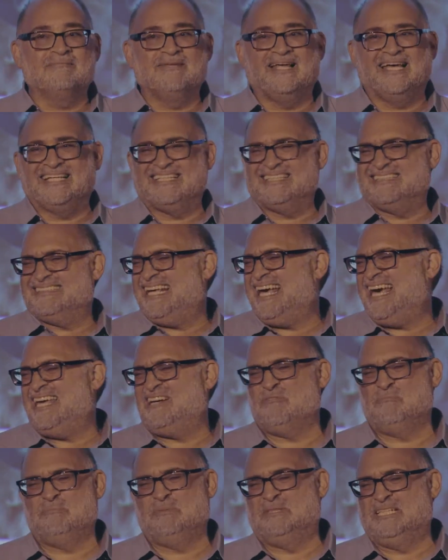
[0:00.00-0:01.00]
I'm like, I
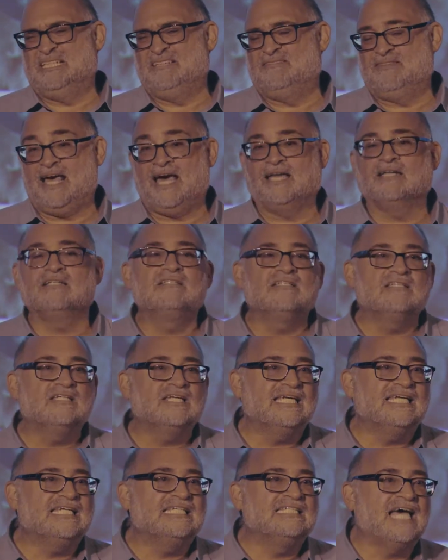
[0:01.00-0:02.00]
don't believe that.
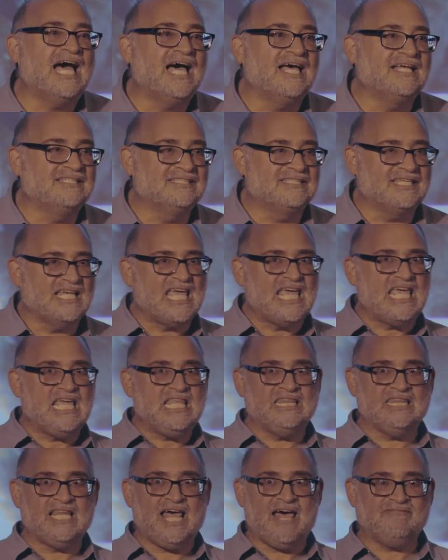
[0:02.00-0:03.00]
He does. He
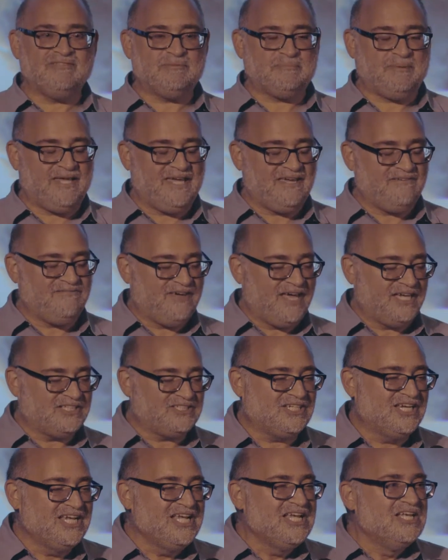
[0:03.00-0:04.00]
loves playing
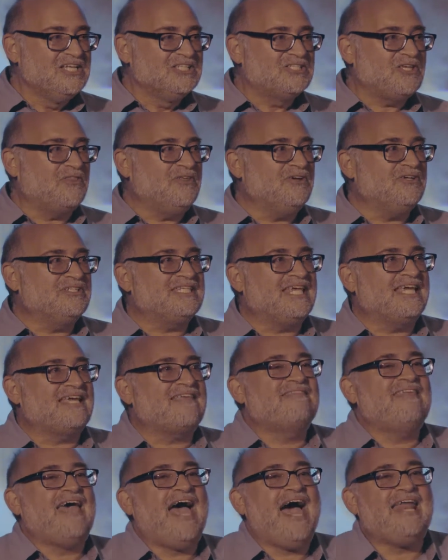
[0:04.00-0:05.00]
fetch. So there's
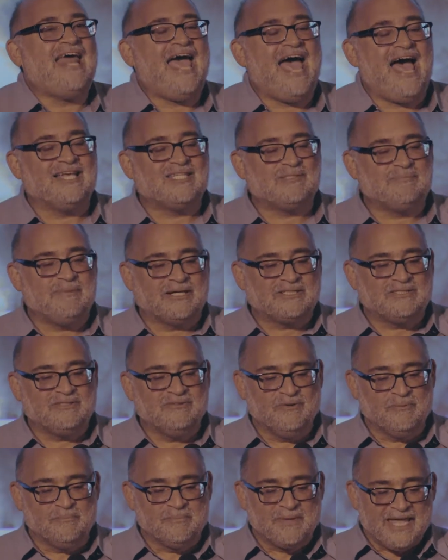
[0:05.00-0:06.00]
like that aspect
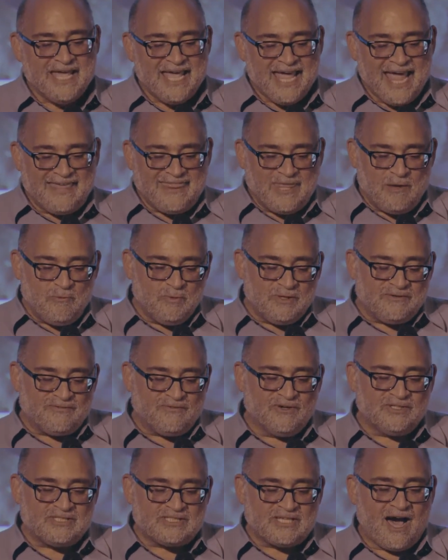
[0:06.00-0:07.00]
of him. And then when we
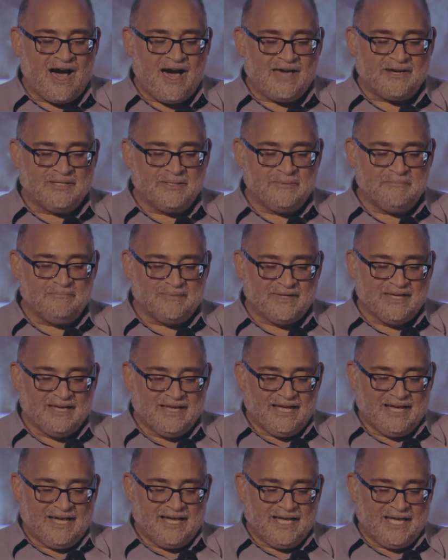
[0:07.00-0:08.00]
first got him,
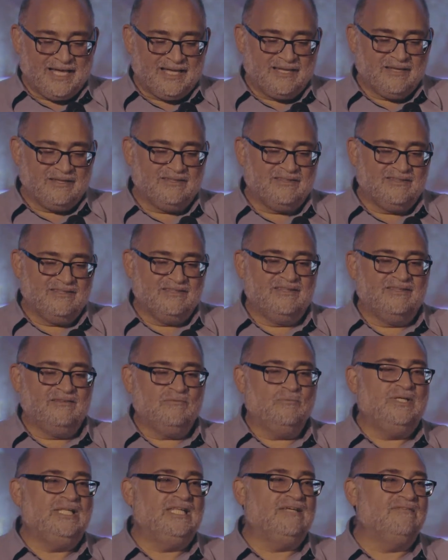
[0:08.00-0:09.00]
uh,
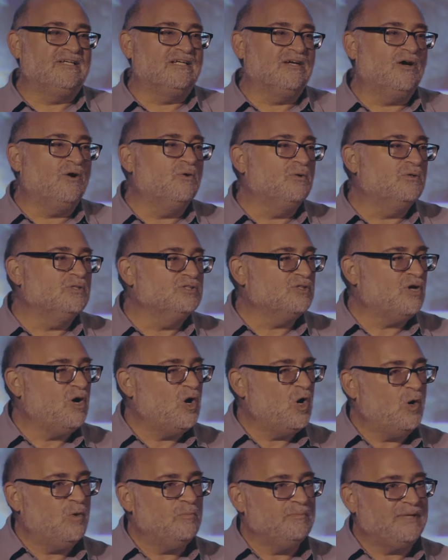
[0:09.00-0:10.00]
we live in an older
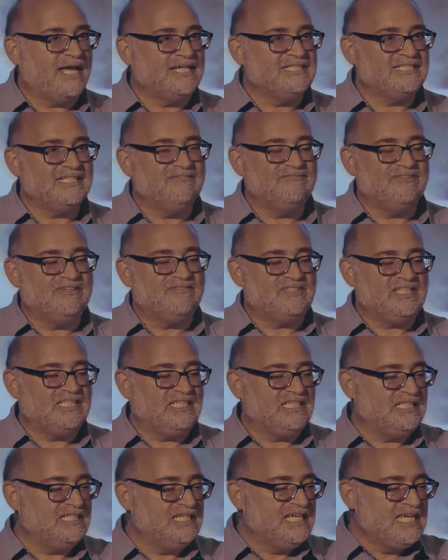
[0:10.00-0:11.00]
home,
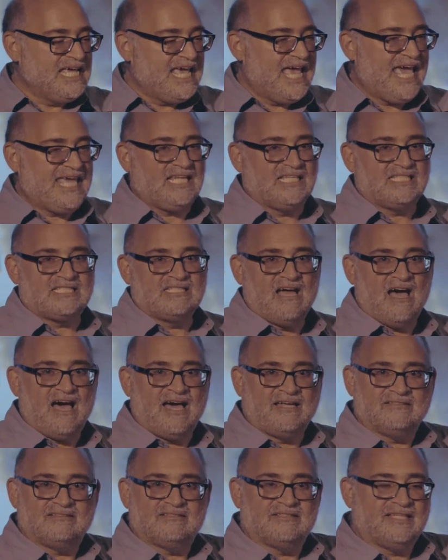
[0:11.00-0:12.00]
1915, and it's
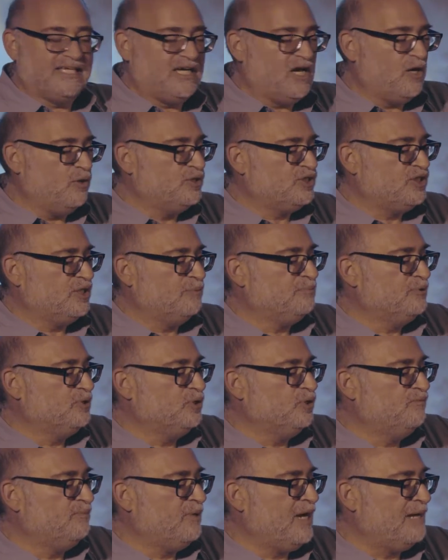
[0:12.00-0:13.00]
not like OSHA
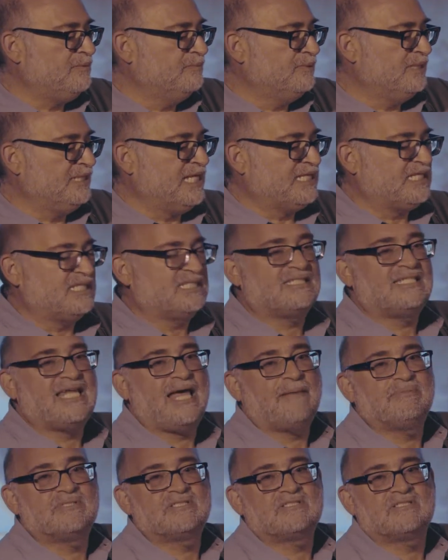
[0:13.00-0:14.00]
approved, probably like the
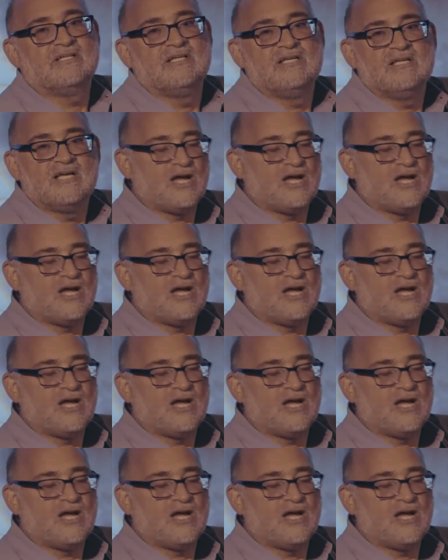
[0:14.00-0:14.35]
steps